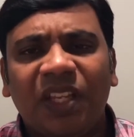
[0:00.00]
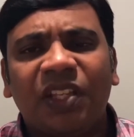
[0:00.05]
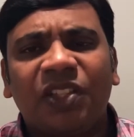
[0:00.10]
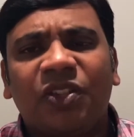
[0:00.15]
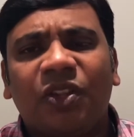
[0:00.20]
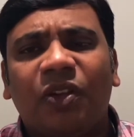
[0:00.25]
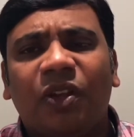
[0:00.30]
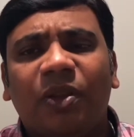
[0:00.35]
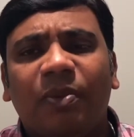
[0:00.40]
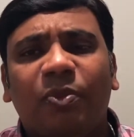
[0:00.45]

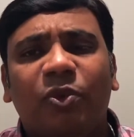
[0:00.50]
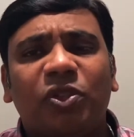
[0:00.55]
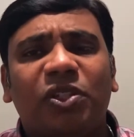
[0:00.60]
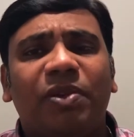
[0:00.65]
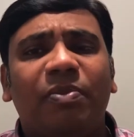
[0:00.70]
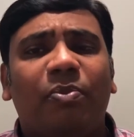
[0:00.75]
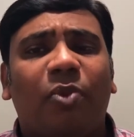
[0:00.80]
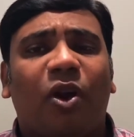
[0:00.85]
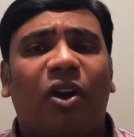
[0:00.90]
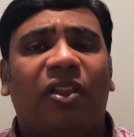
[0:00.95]
So now the
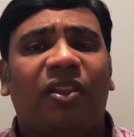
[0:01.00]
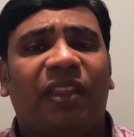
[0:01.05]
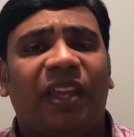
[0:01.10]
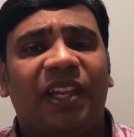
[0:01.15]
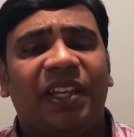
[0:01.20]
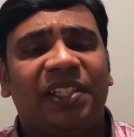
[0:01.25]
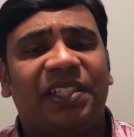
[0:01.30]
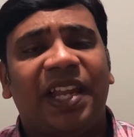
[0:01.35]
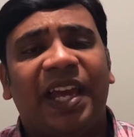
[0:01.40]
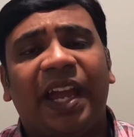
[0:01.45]
most important
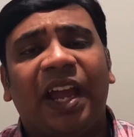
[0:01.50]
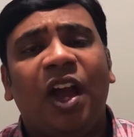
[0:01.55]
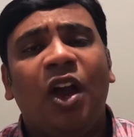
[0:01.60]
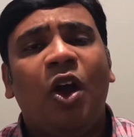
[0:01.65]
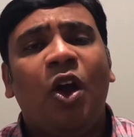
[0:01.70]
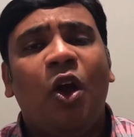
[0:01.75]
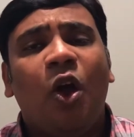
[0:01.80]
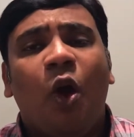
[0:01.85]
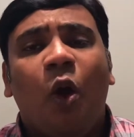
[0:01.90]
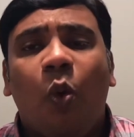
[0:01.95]
thing is, like,
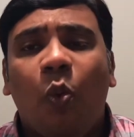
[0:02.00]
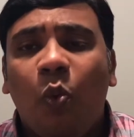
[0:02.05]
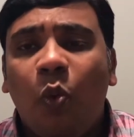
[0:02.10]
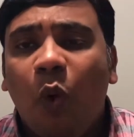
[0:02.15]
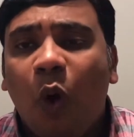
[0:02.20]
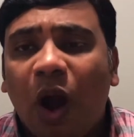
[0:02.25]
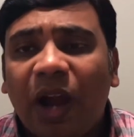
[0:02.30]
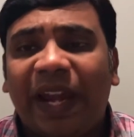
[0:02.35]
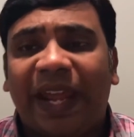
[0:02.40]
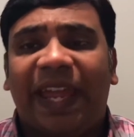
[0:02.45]

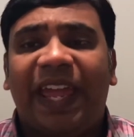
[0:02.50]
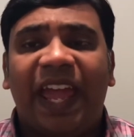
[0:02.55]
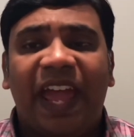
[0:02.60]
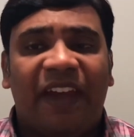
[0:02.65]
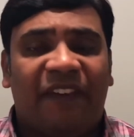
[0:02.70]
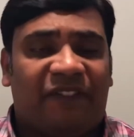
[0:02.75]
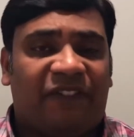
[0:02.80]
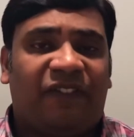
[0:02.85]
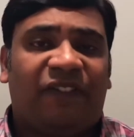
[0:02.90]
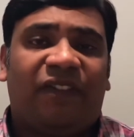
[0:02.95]
what
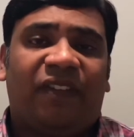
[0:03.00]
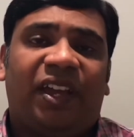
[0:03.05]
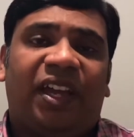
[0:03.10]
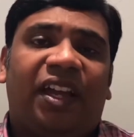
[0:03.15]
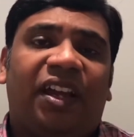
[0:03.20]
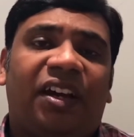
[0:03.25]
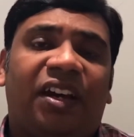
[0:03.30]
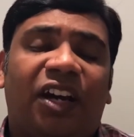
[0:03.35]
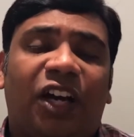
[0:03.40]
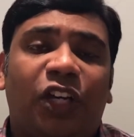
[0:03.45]
if
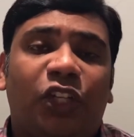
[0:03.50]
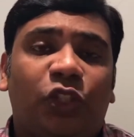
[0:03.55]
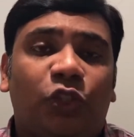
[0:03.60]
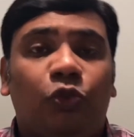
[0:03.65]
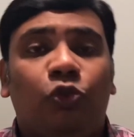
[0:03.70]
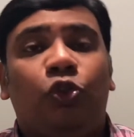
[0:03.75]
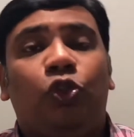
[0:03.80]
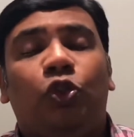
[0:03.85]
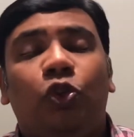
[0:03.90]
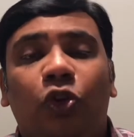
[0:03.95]

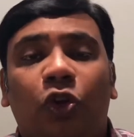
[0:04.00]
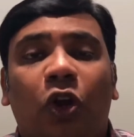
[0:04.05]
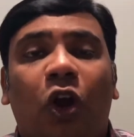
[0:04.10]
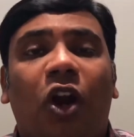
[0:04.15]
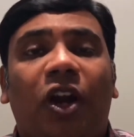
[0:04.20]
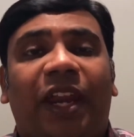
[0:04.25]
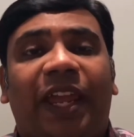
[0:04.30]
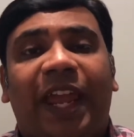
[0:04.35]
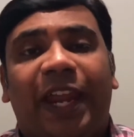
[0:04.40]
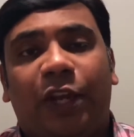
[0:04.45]
you do
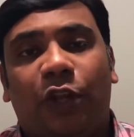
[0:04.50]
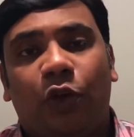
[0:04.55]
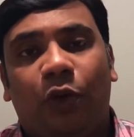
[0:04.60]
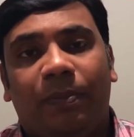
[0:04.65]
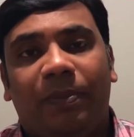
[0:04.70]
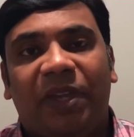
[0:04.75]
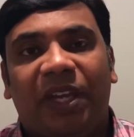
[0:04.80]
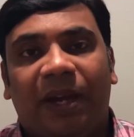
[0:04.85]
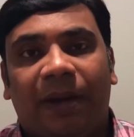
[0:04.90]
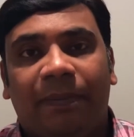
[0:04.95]
not get your
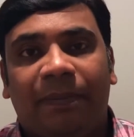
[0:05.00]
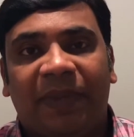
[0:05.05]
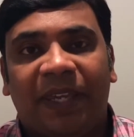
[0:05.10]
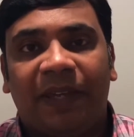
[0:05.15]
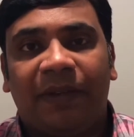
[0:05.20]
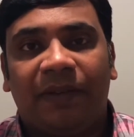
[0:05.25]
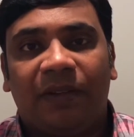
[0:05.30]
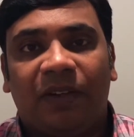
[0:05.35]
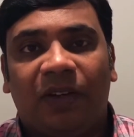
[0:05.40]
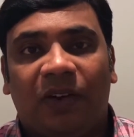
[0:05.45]
BRP
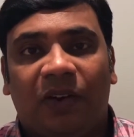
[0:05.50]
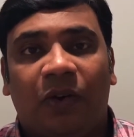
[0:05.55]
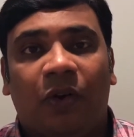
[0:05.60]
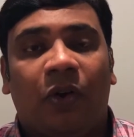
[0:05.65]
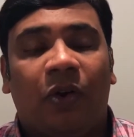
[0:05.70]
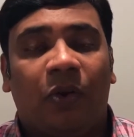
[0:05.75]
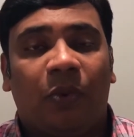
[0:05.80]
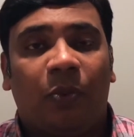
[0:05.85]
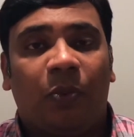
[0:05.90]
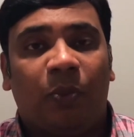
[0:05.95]

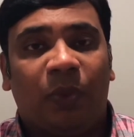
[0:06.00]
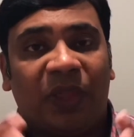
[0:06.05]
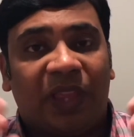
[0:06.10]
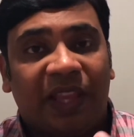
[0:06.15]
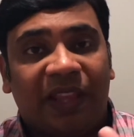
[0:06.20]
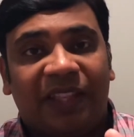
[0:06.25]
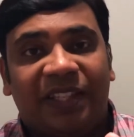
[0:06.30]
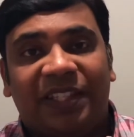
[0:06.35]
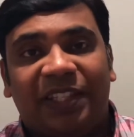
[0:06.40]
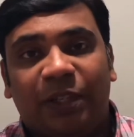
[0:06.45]
or
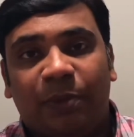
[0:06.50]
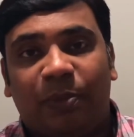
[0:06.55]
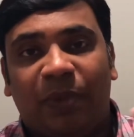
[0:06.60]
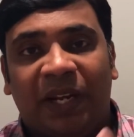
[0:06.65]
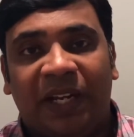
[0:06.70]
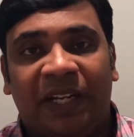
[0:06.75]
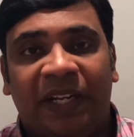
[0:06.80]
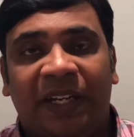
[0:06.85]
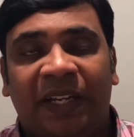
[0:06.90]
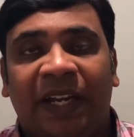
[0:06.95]
within the
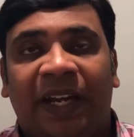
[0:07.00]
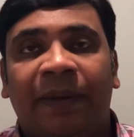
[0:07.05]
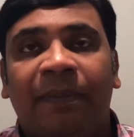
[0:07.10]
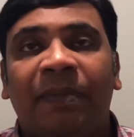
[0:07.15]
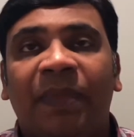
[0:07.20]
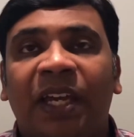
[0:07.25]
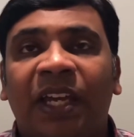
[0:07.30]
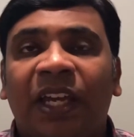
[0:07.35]
stipulated time?